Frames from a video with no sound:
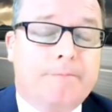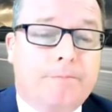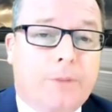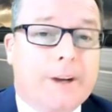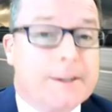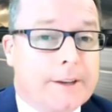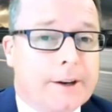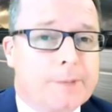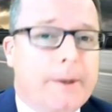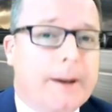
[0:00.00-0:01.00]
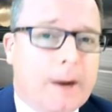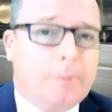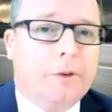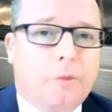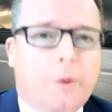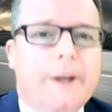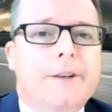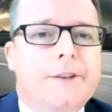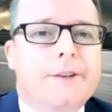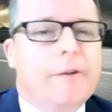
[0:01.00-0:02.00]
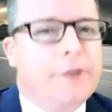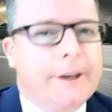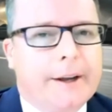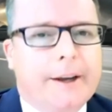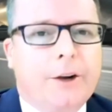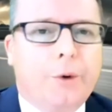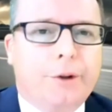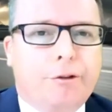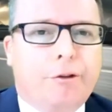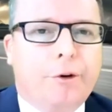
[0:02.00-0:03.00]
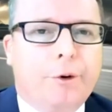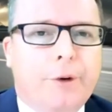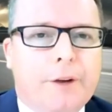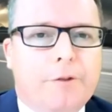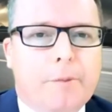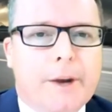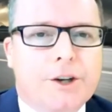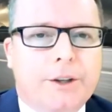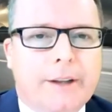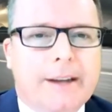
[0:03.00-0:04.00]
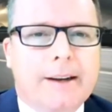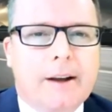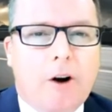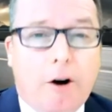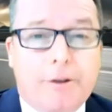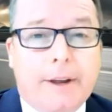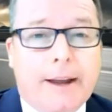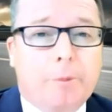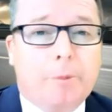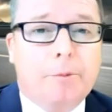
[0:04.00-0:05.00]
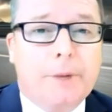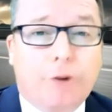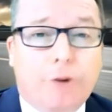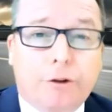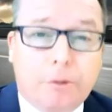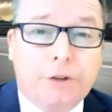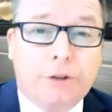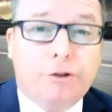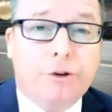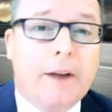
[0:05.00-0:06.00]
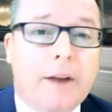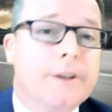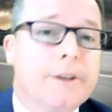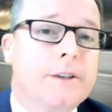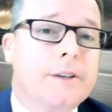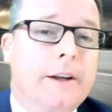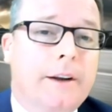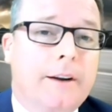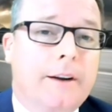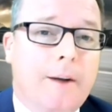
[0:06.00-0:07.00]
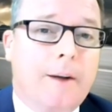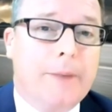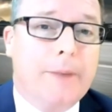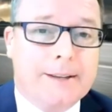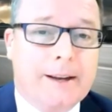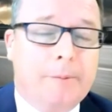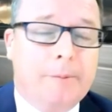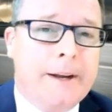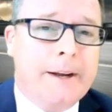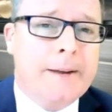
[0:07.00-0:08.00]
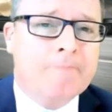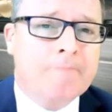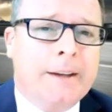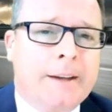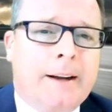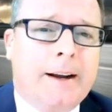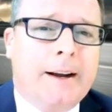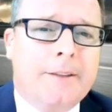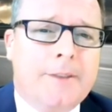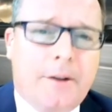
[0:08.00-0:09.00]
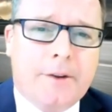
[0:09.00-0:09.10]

Like I said, I spent a couple of weeks every day going through information. That, I think, helped me not to be too nervous come exam day. The other